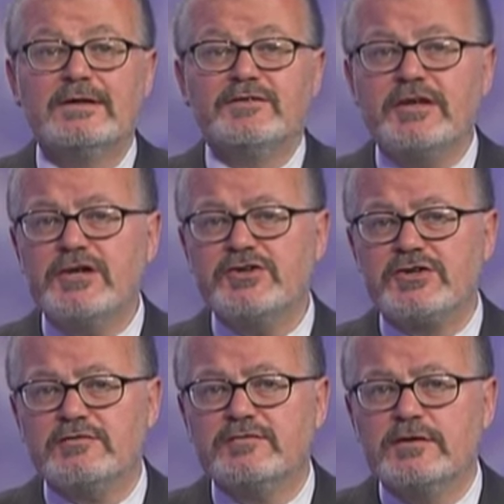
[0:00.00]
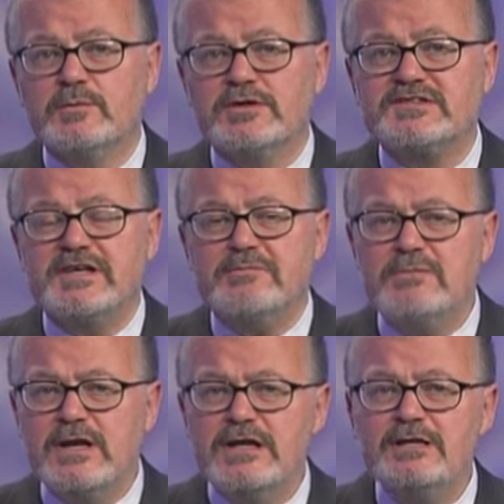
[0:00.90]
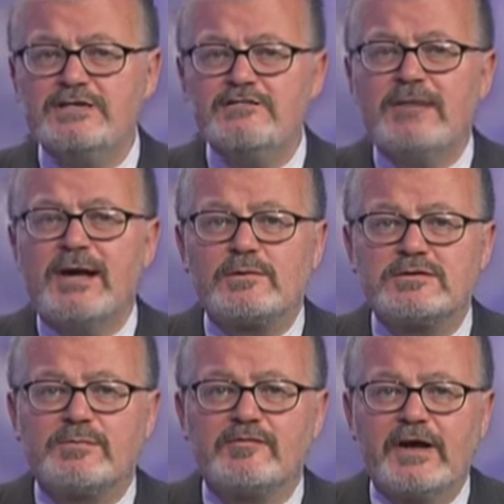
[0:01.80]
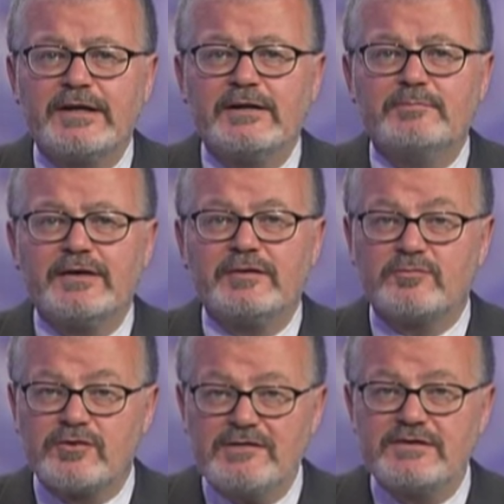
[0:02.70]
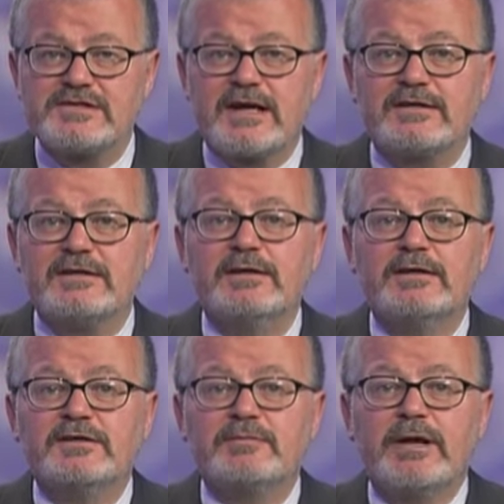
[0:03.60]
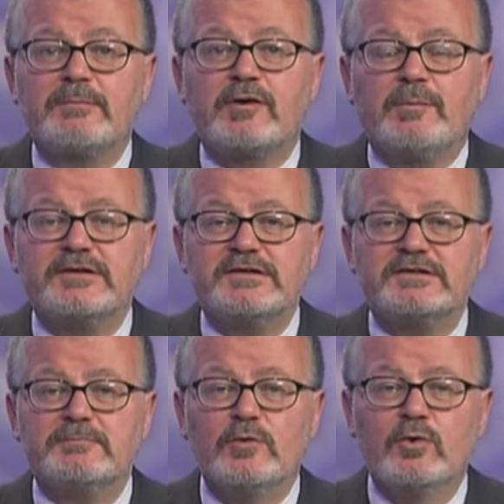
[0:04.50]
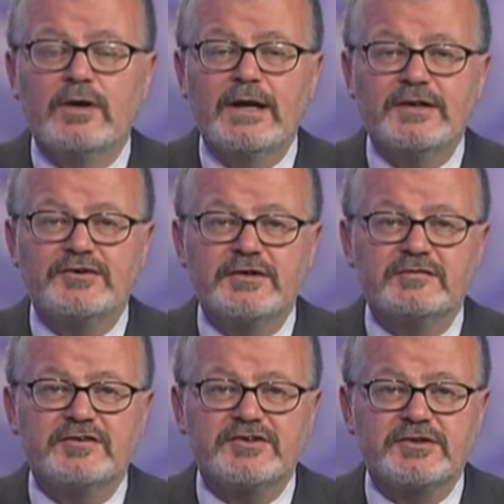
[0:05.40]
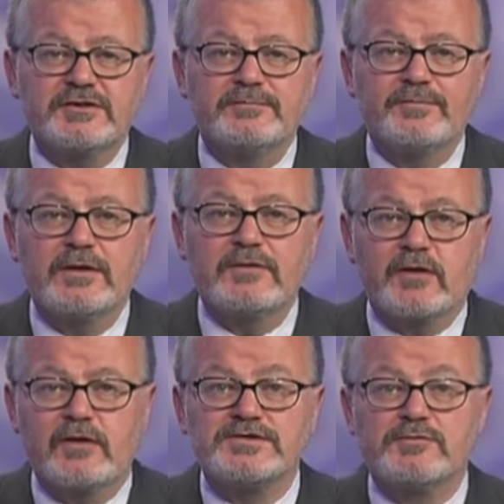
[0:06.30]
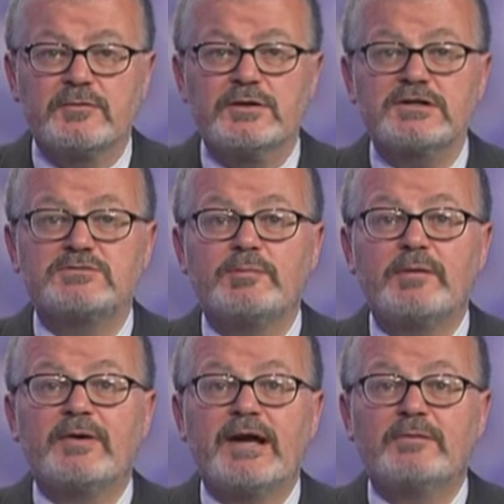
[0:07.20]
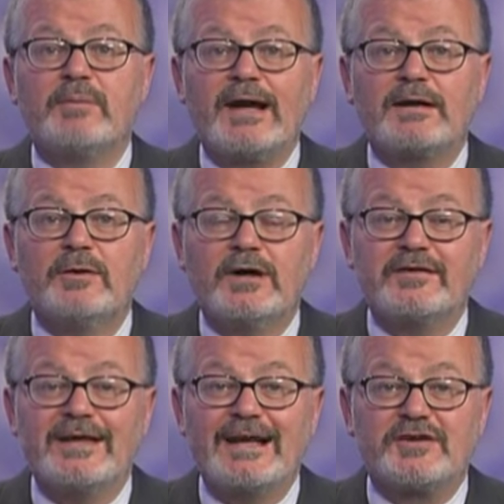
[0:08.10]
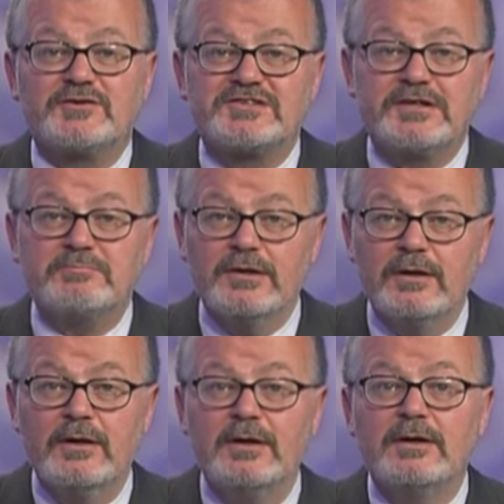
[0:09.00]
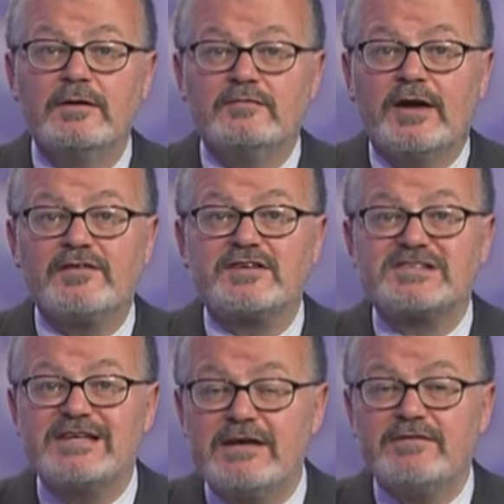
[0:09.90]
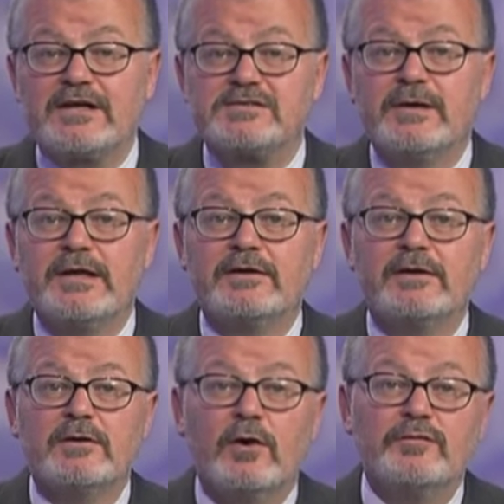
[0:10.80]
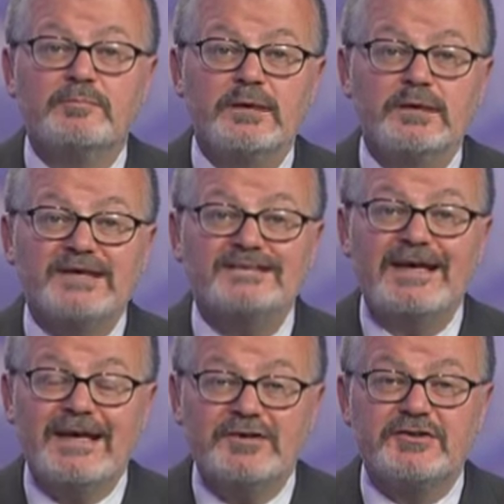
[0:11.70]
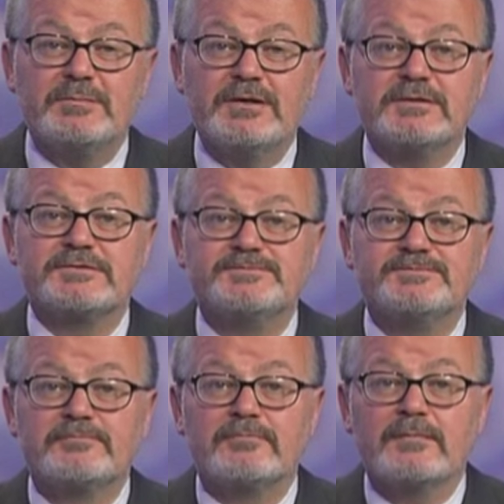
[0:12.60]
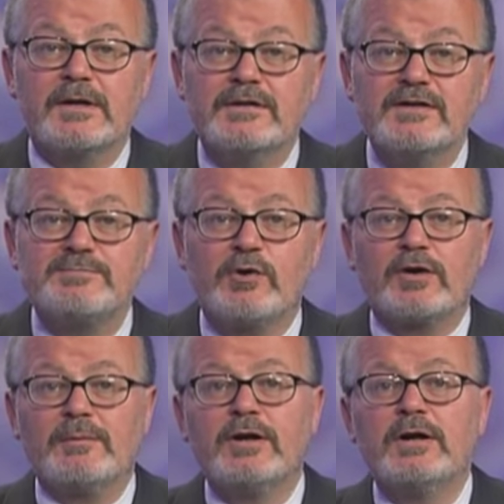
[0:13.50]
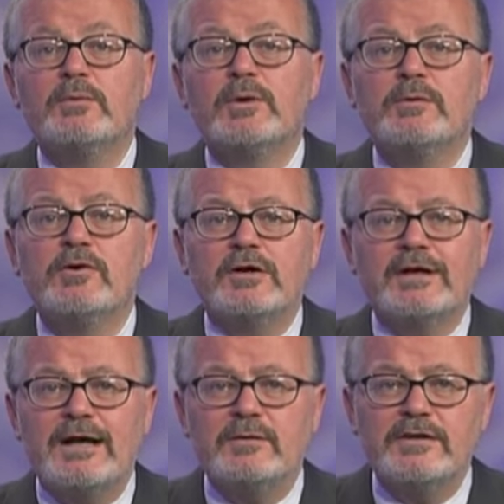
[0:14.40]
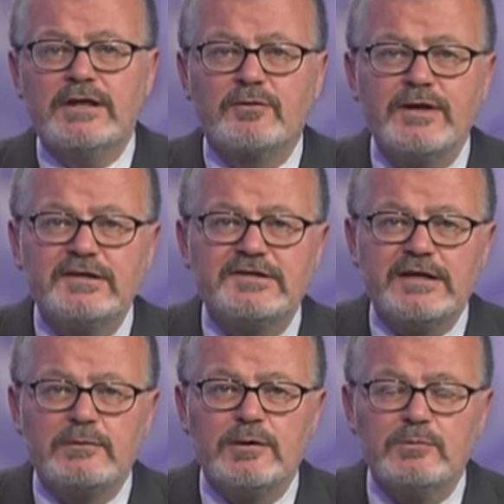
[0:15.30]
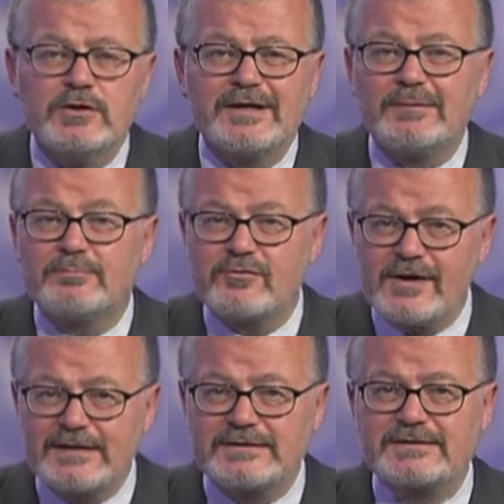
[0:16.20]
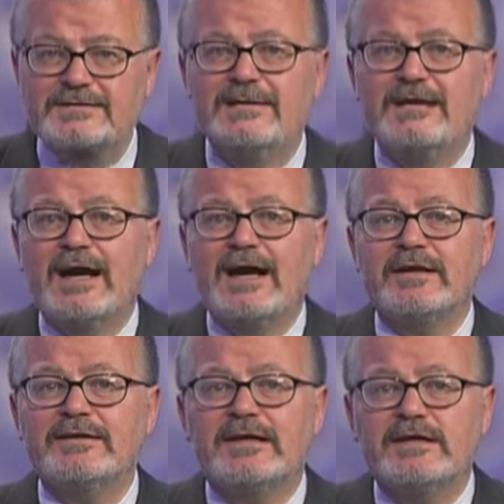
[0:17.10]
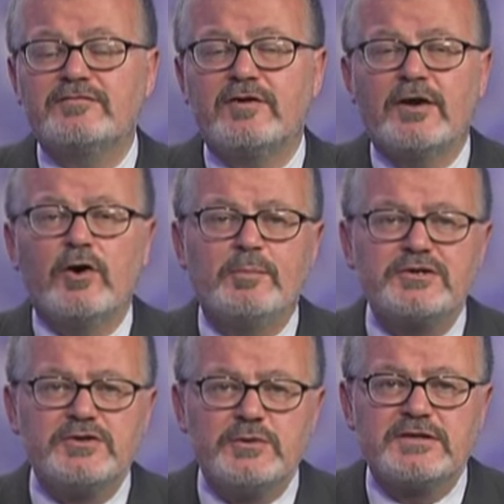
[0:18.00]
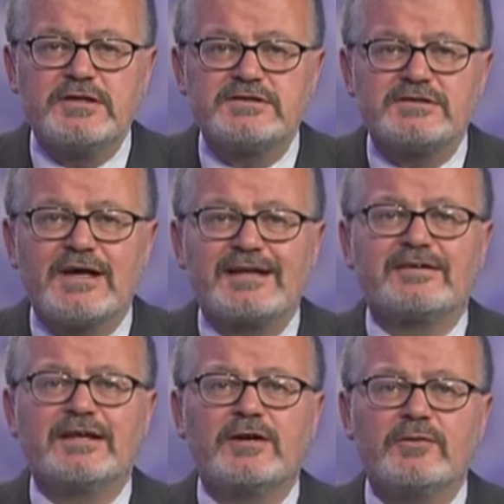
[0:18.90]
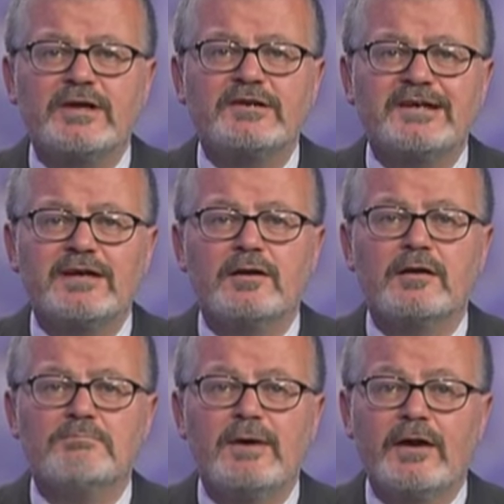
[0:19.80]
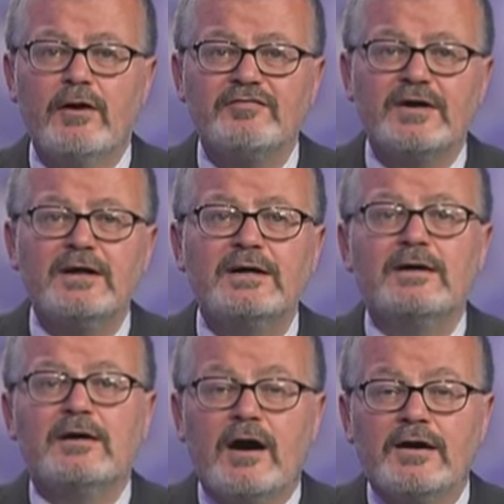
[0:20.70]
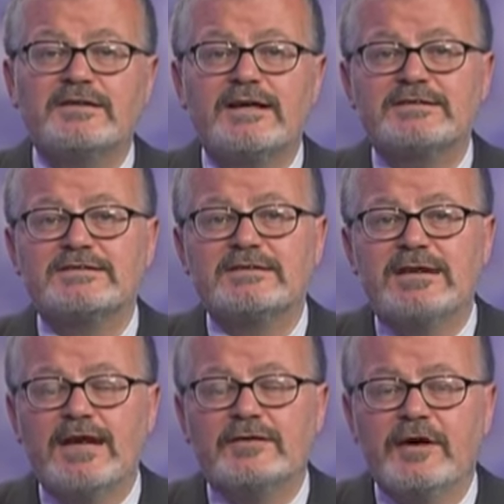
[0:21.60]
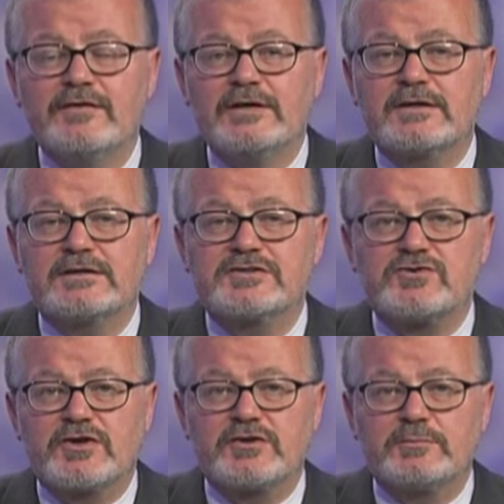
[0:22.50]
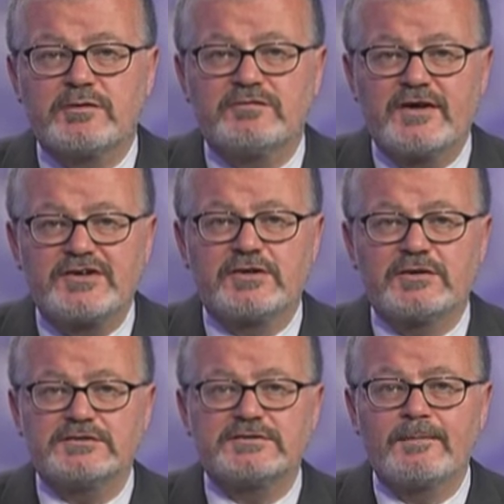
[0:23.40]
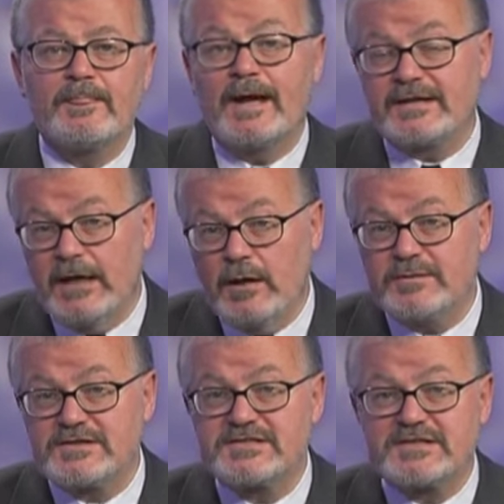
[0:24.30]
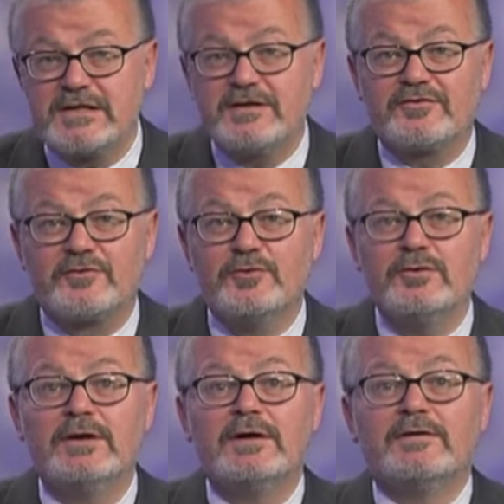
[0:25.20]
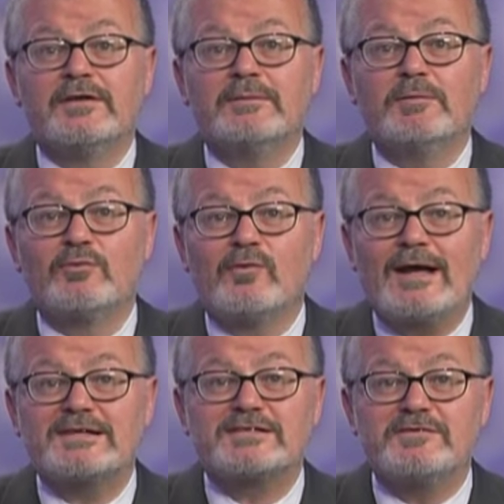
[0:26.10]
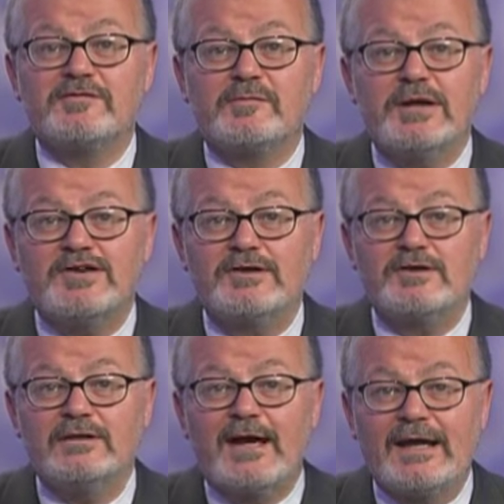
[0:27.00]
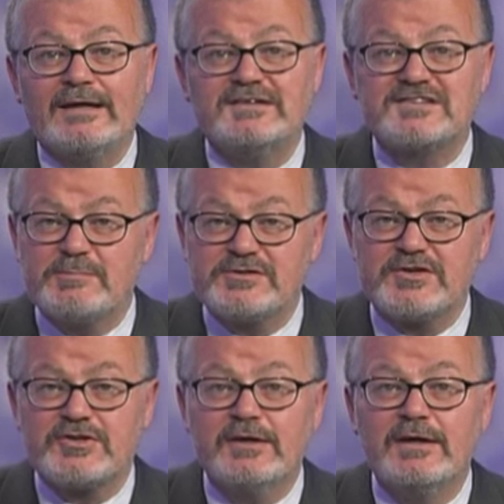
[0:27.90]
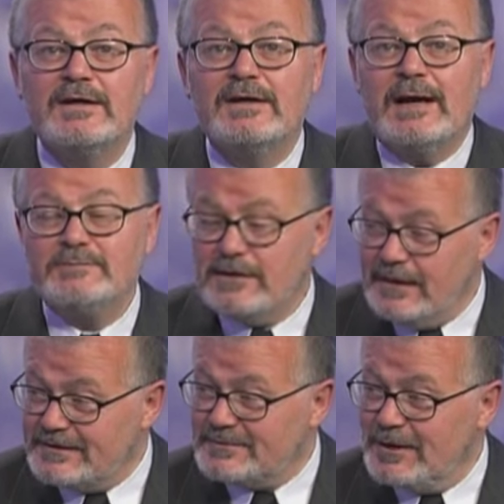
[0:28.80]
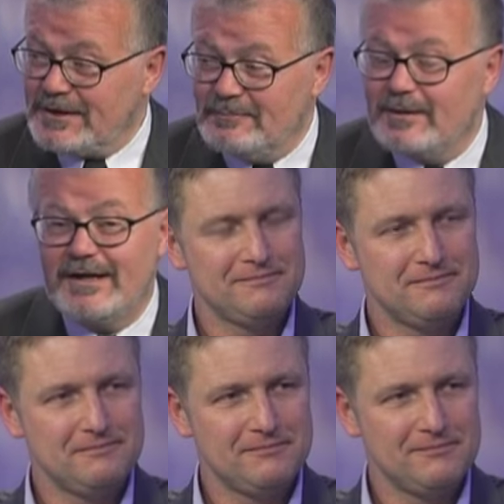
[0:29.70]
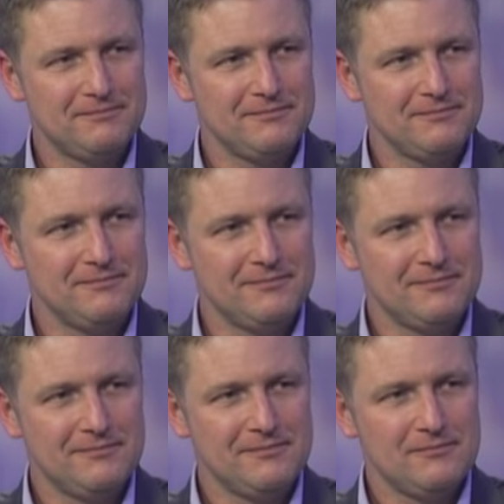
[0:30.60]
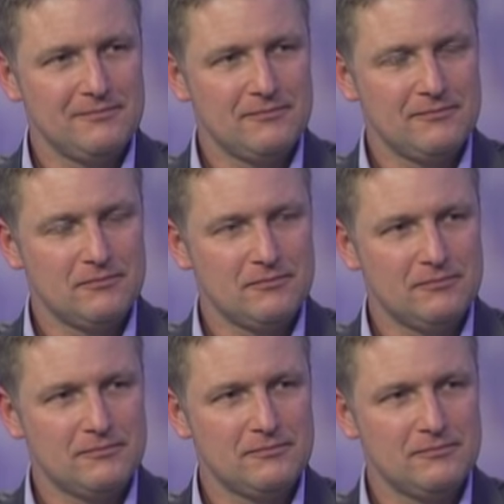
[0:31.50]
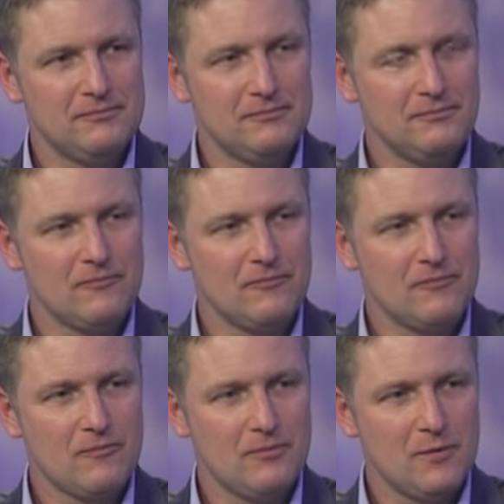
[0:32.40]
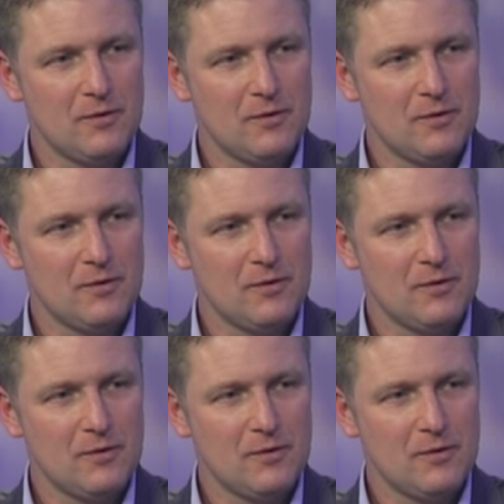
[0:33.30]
The initiative will see millions of pounds provided by the private sector to make properties more energy efficient. The cost of the works will be paid back by the electricity bill via the savings made on the building's energy bills. In this programme, we will look at how the Green Deal will work in practice and identify opportunities that the Green Deal may offer architects and other construction professionals. And to help us steer through the morass of information and supposition, I'm delighted to welcome Andrew Mellor, partner at PRP Architects.